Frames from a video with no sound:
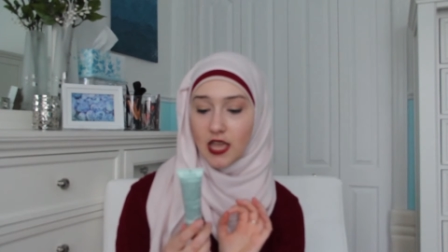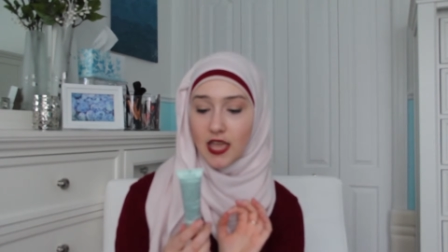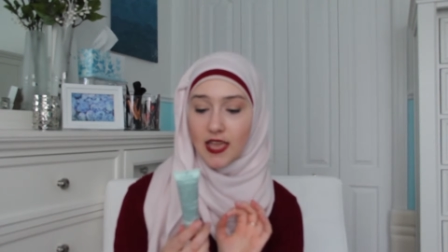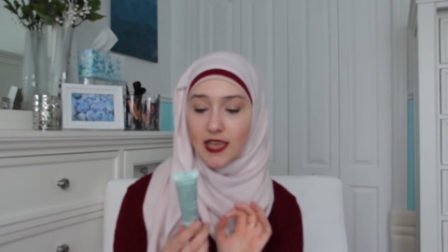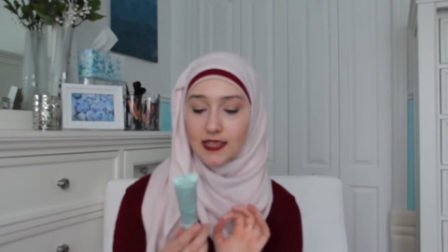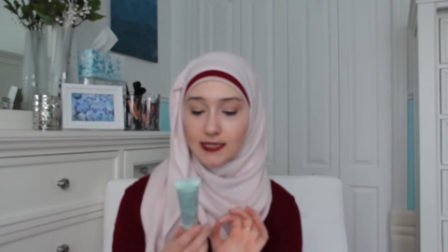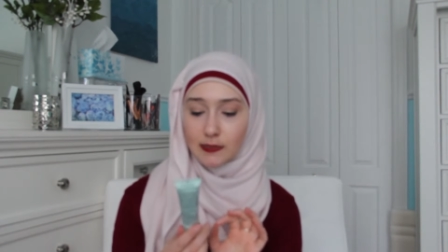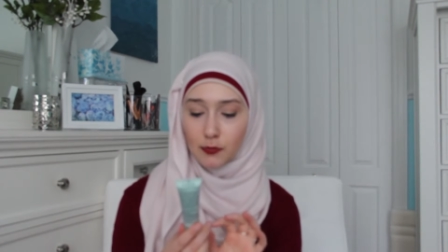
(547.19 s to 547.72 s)

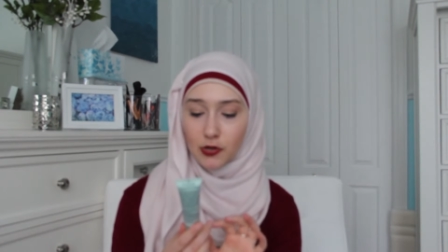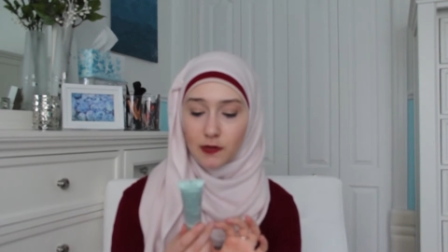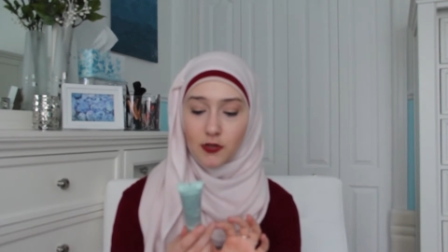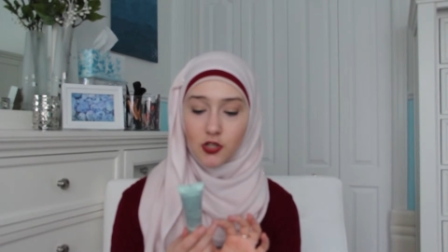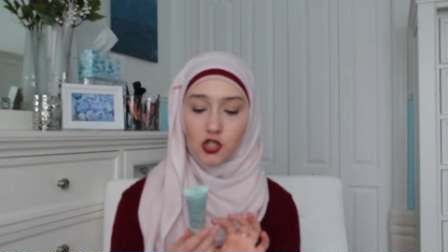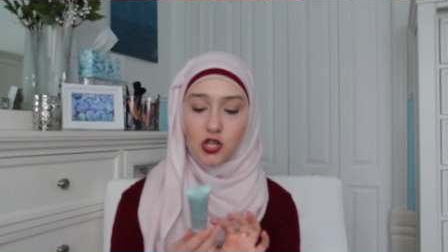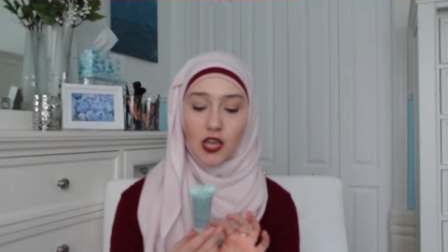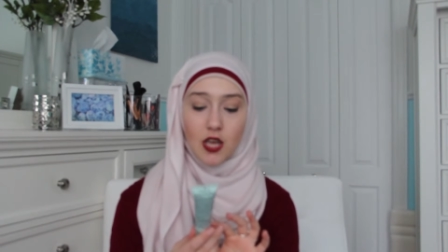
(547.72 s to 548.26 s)
It's pretty
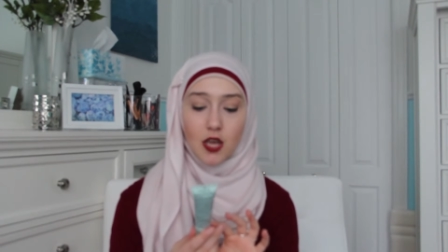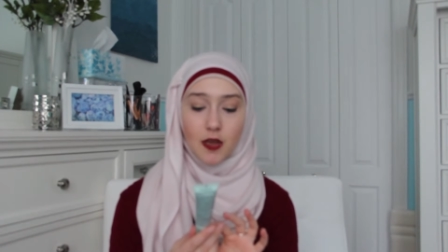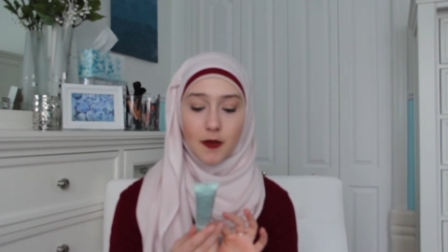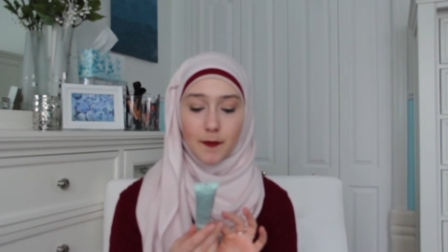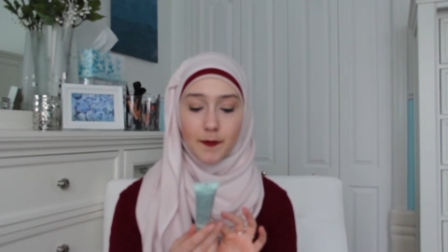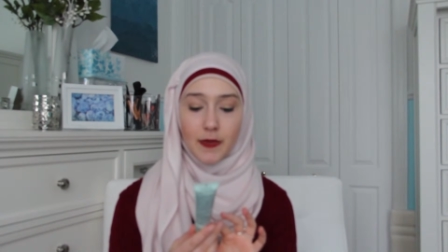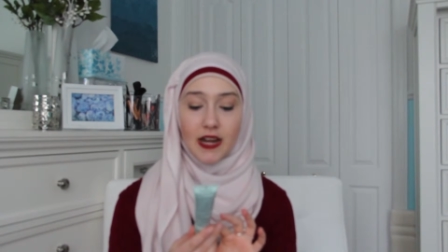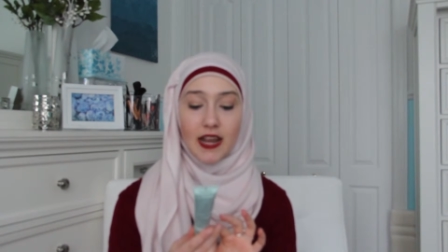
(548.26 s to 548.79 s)
much
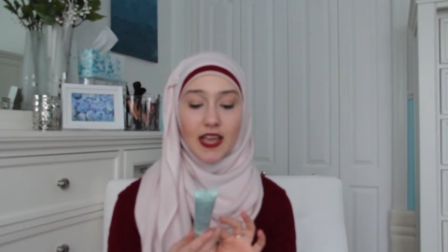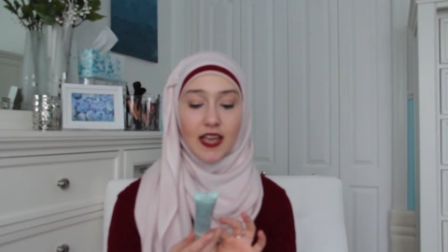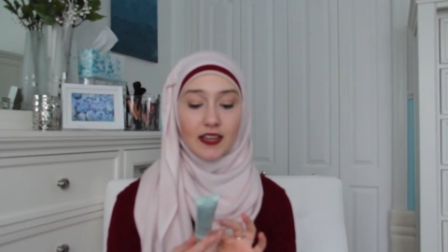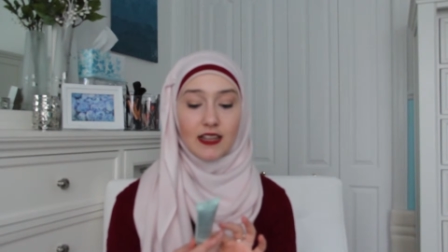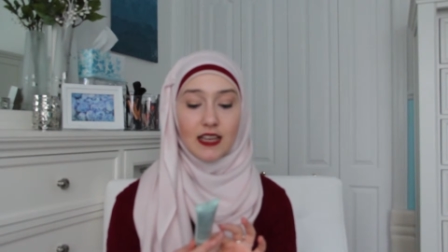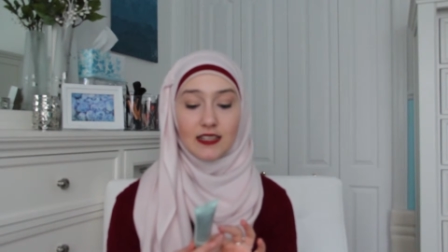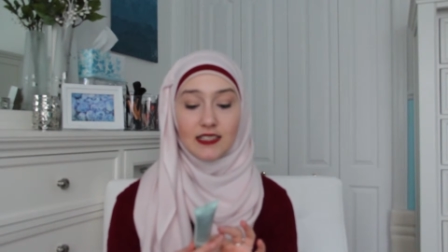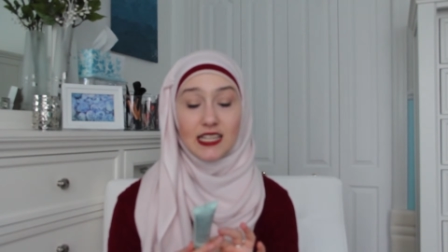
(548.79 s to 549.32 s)
an
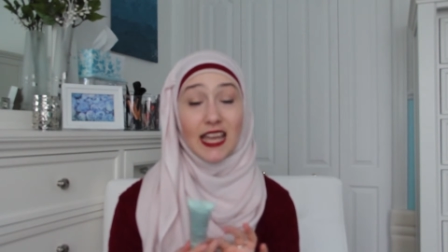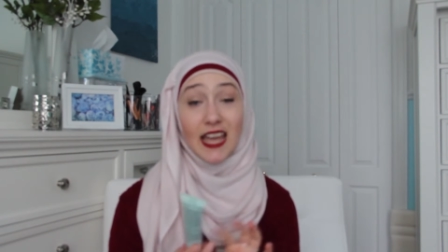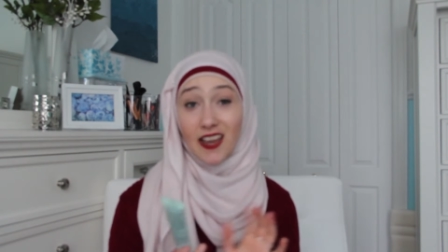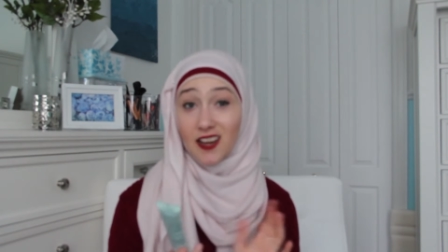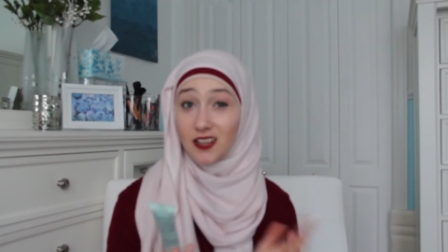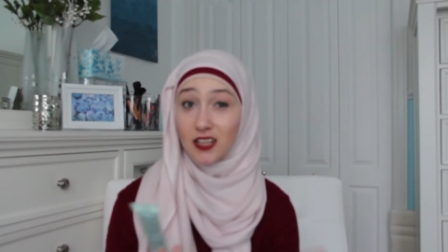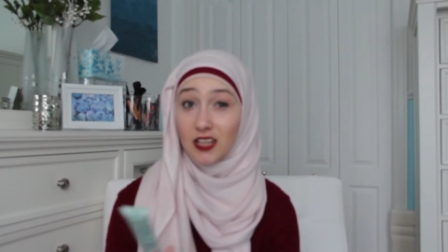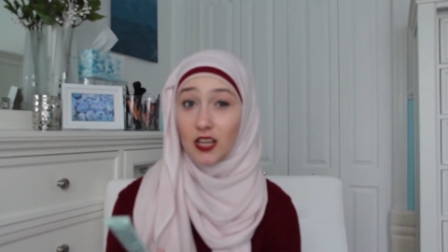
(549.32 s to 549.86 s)

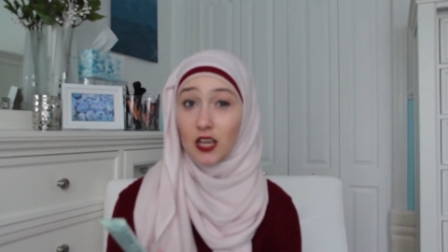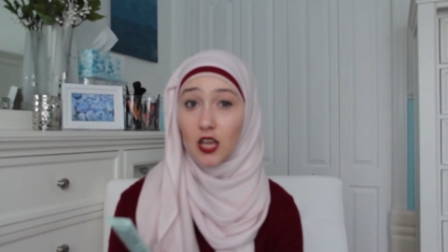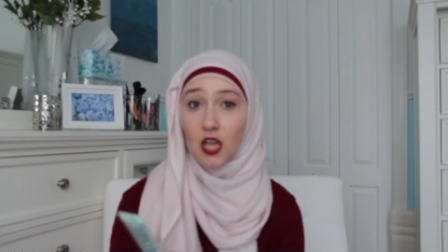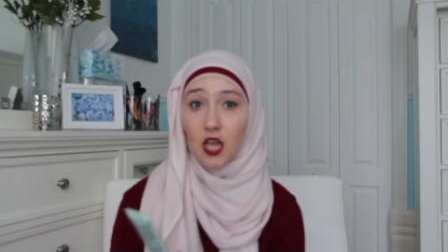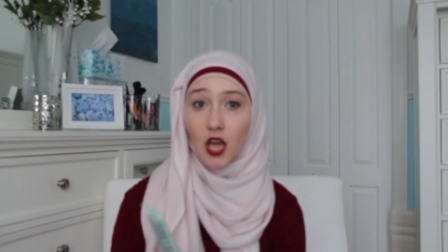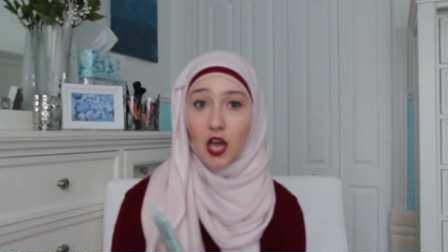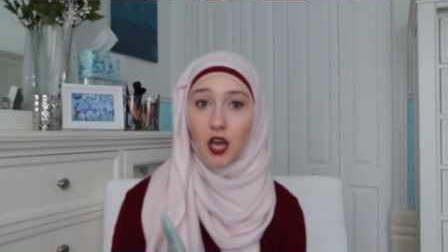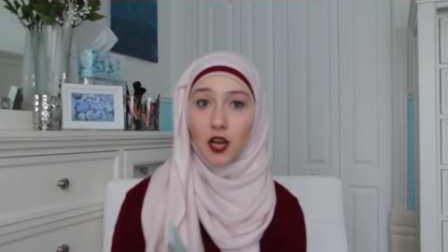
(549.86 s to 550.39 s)
anti-acne
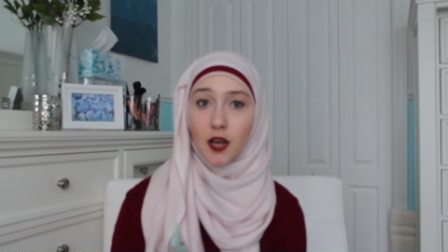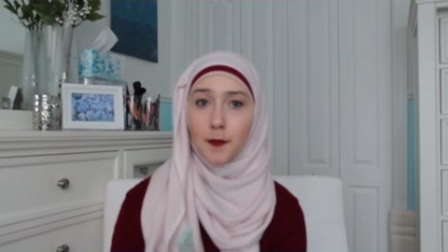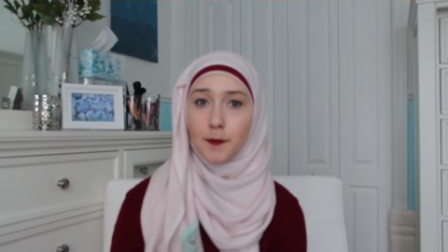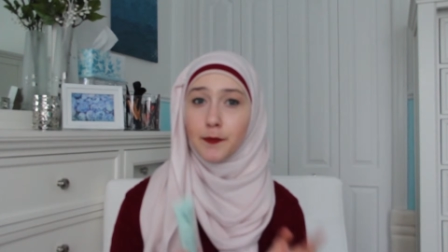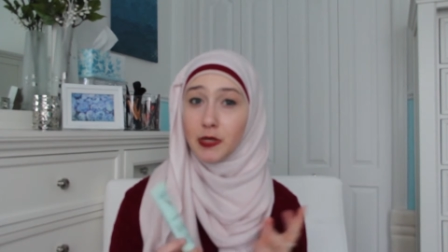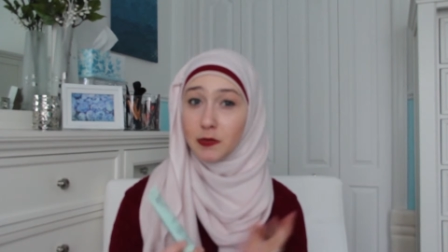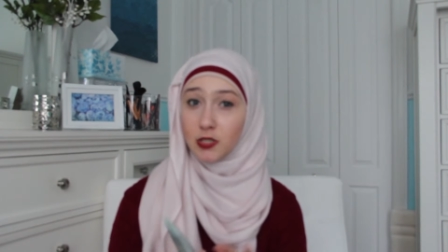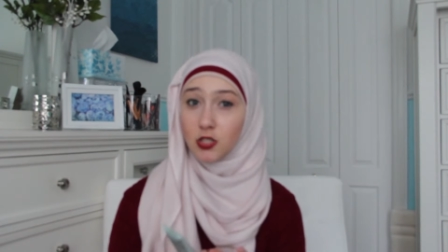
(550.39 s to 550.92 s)

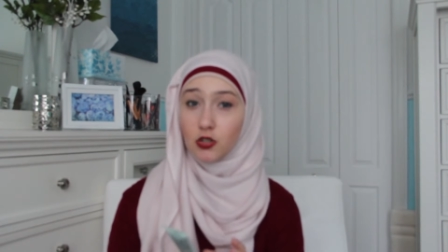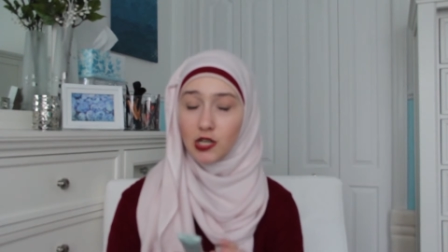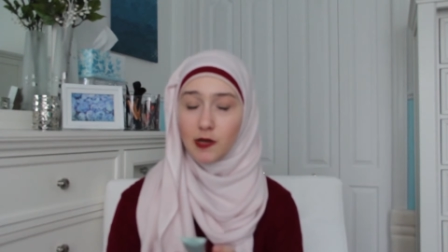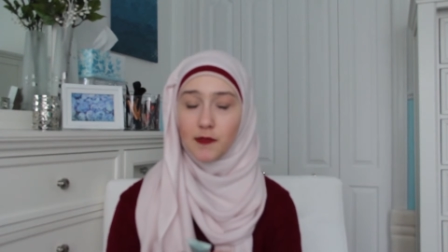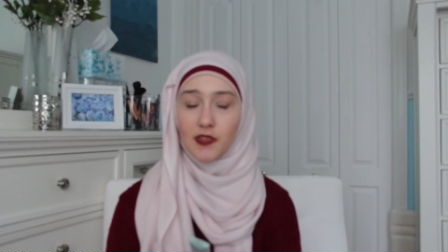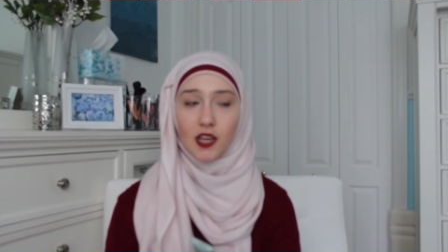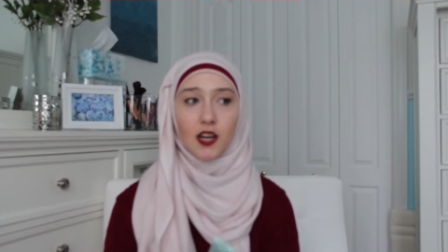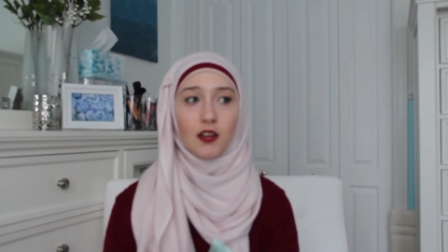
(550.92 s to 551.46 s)
BB cream
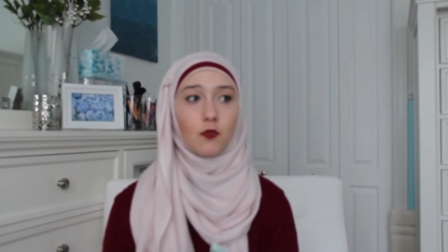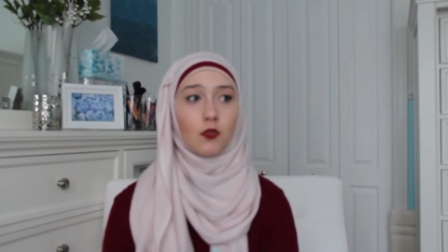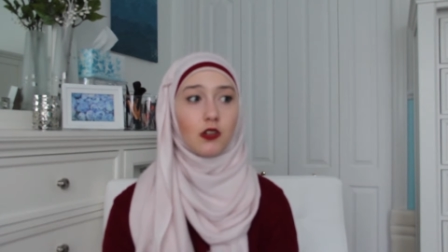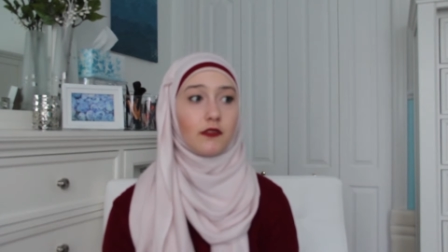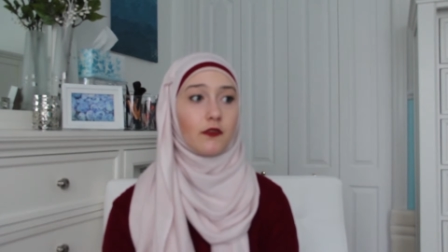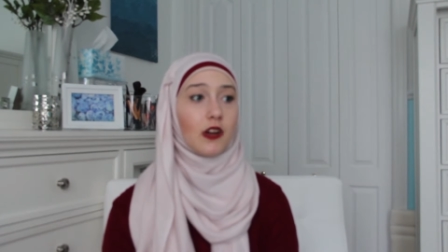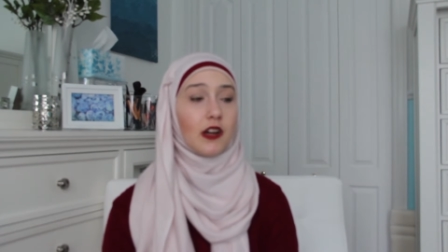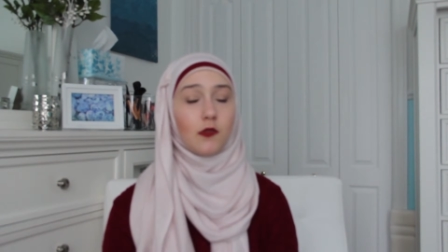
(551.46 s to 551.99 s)
that kind of works
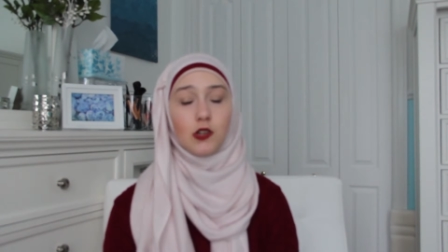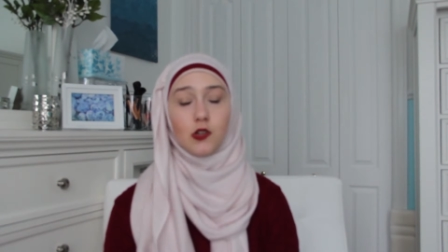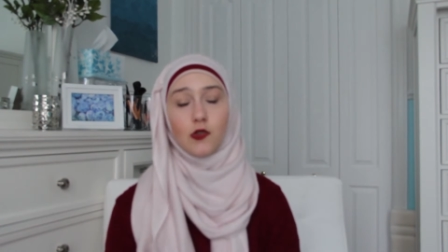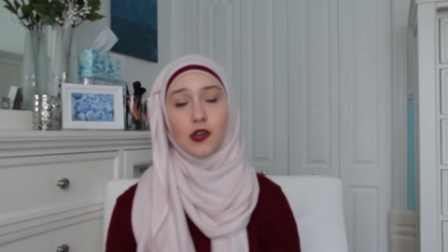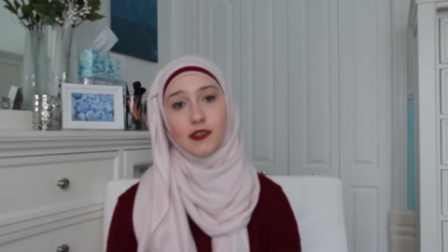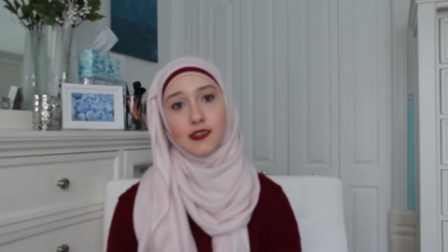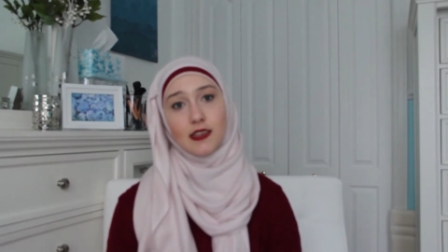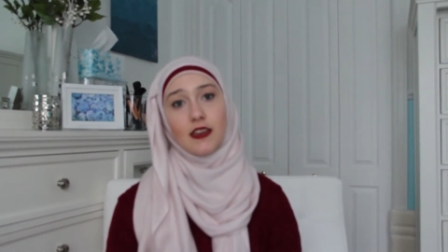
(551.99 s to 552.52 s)
for anyone who
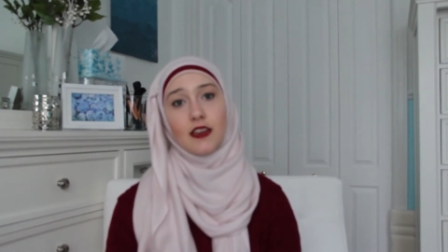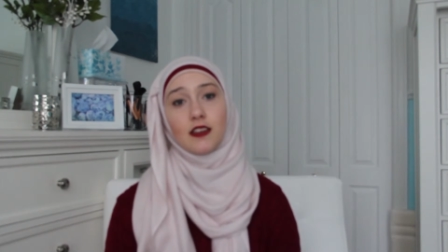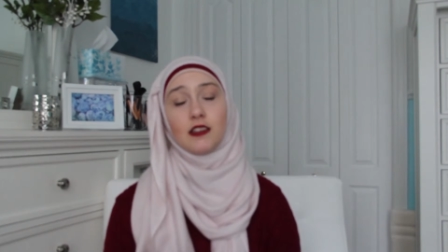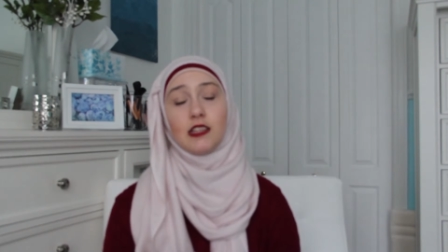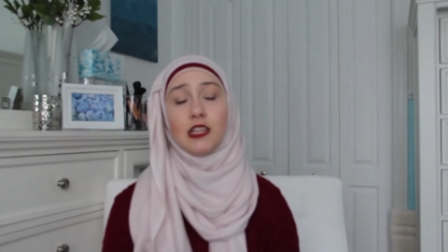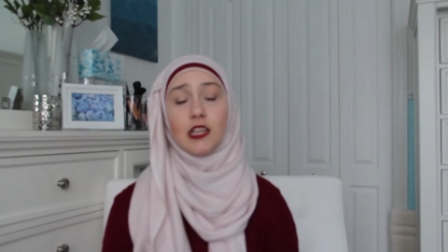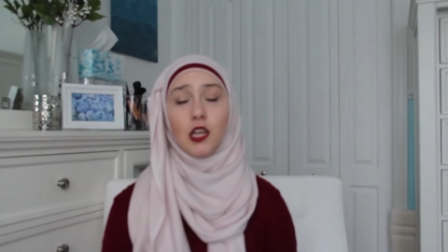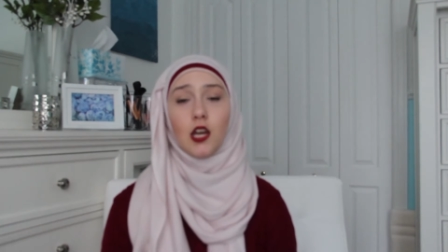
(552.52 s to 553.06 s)
has
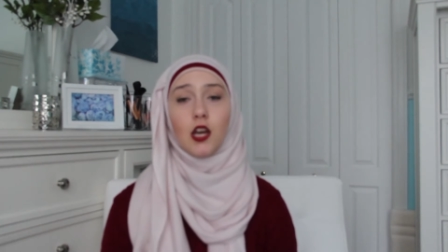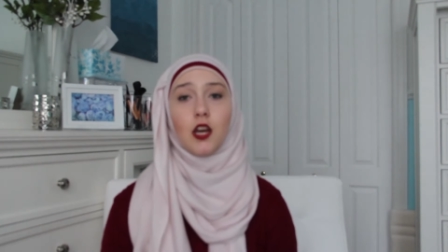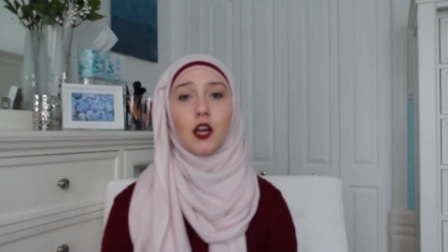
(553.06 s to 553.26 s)
acne,